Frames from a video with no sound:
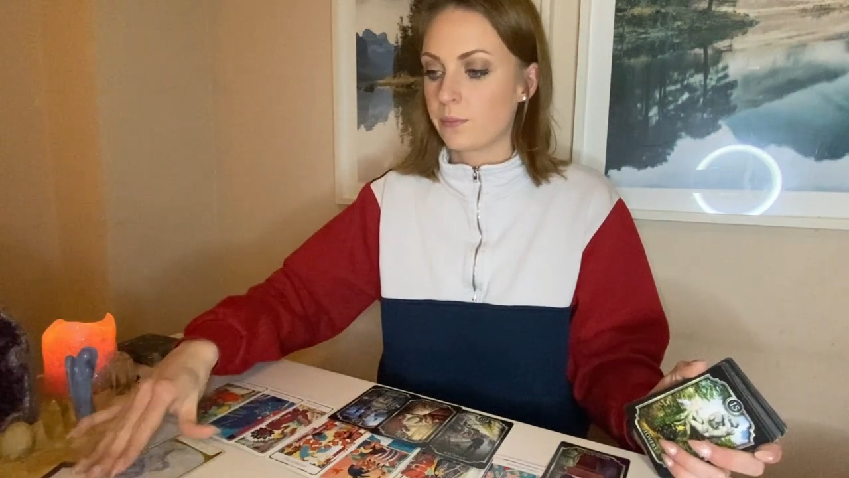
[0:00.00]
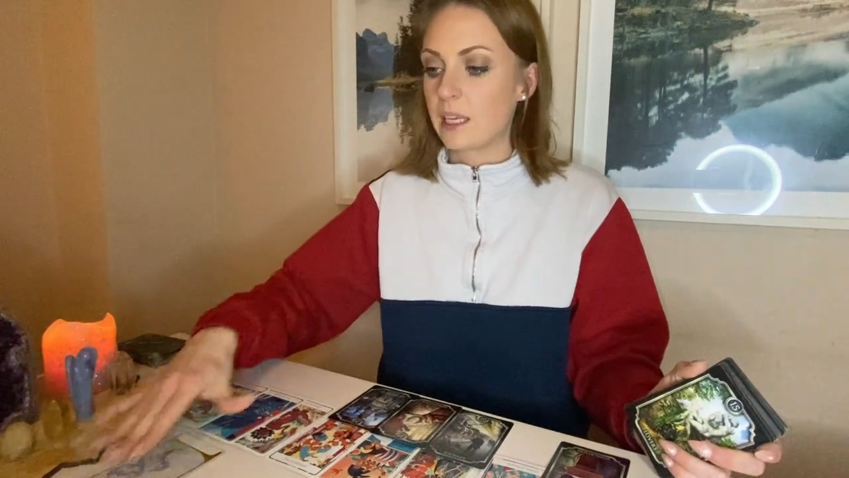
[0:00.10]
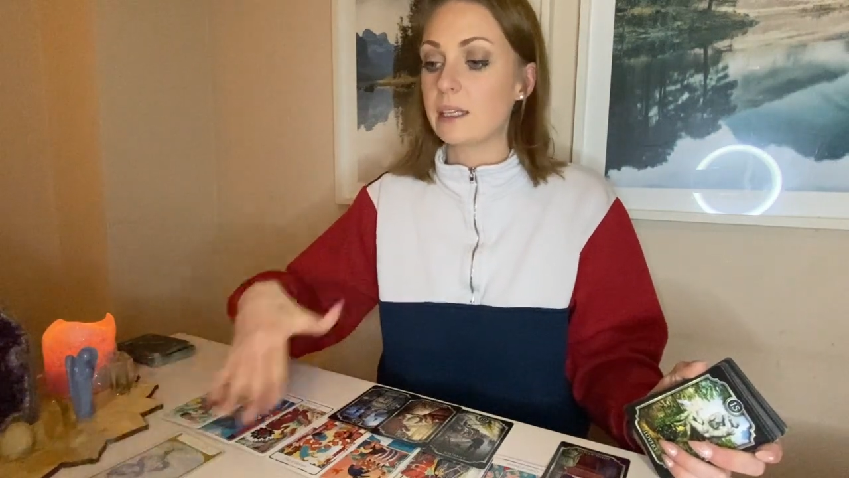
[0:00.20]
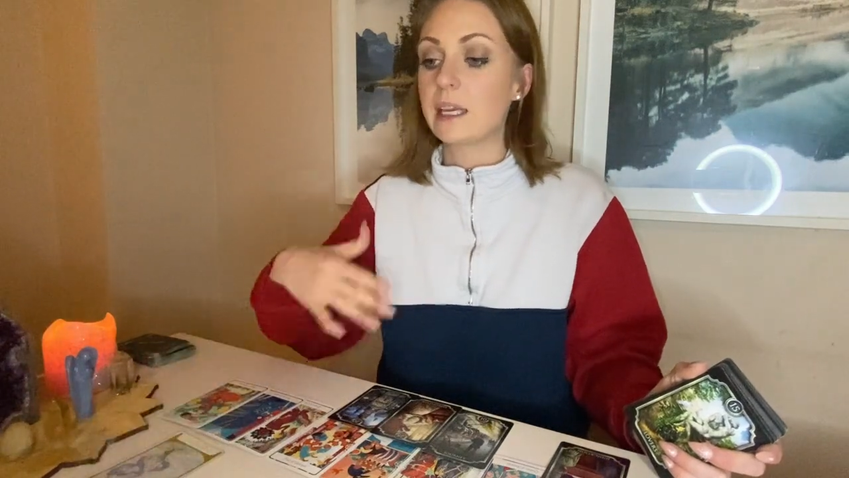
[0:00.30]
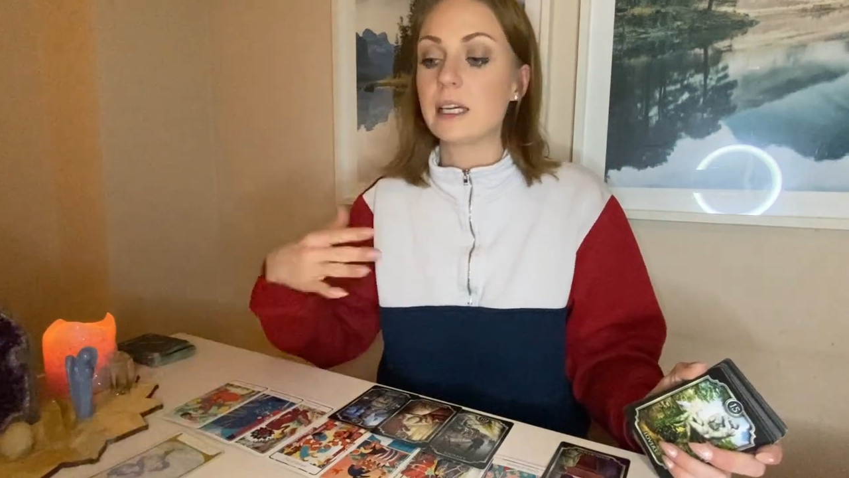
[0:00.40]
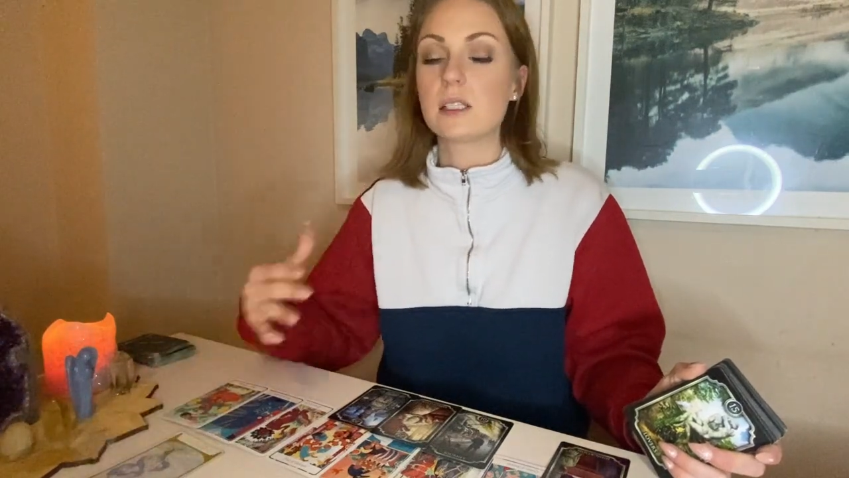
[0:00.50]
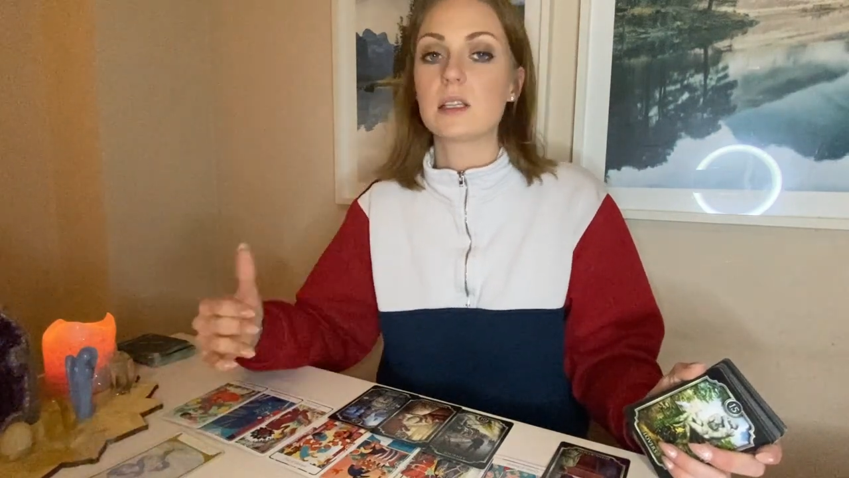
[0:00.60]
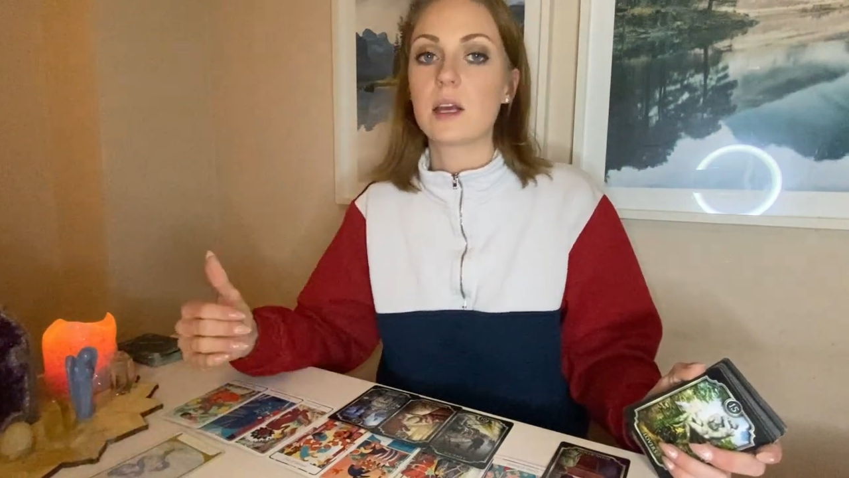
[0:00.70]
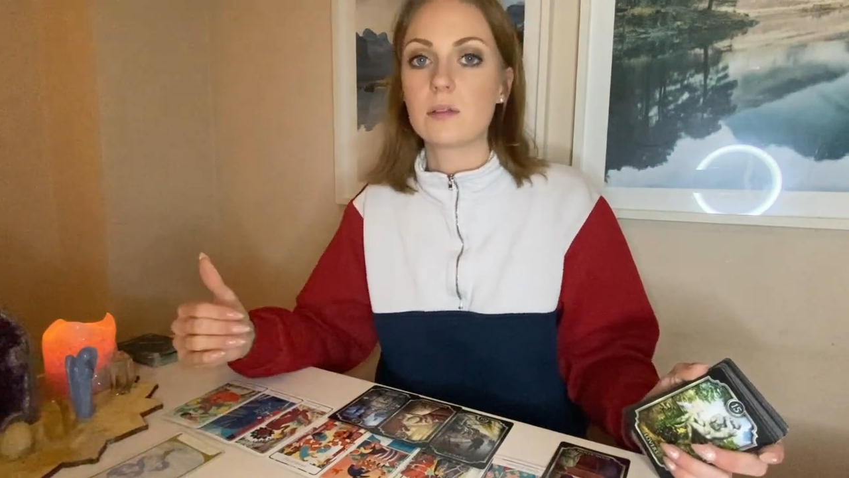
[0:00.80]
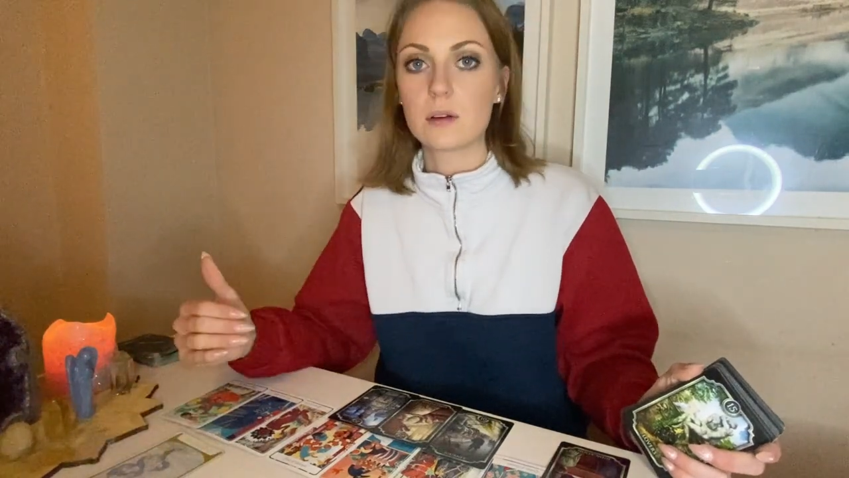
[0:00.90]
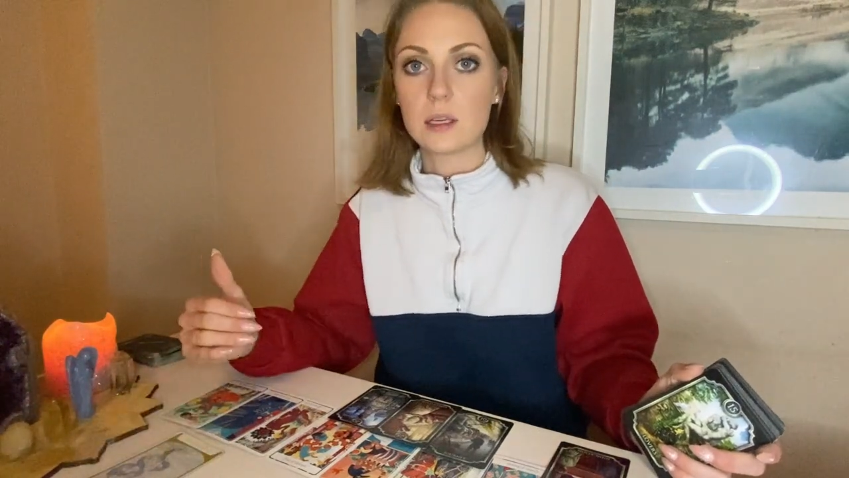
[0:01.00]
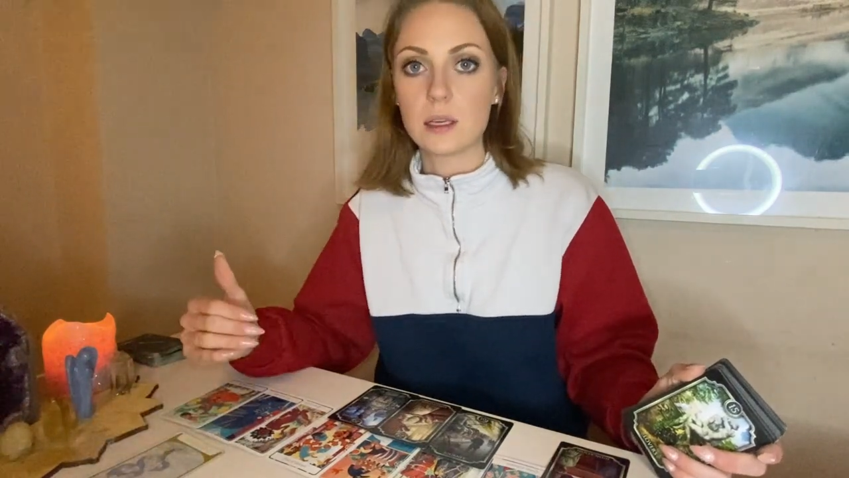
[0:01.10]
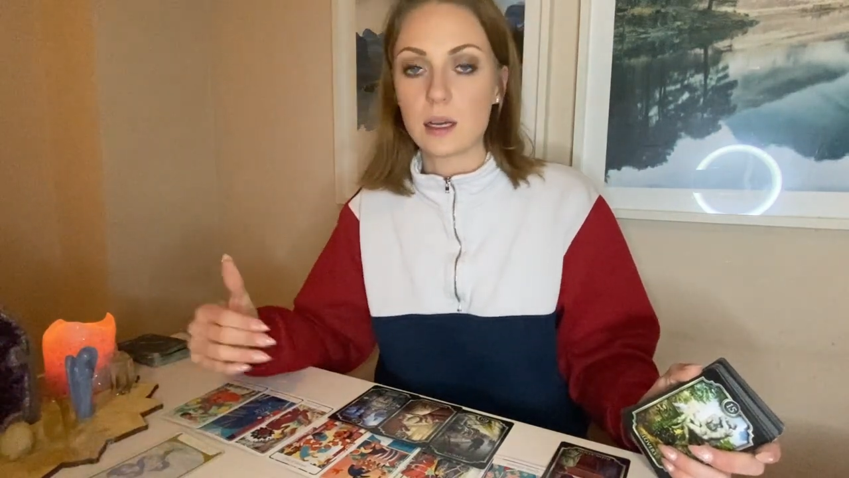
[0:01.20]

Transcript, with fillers: In case it ever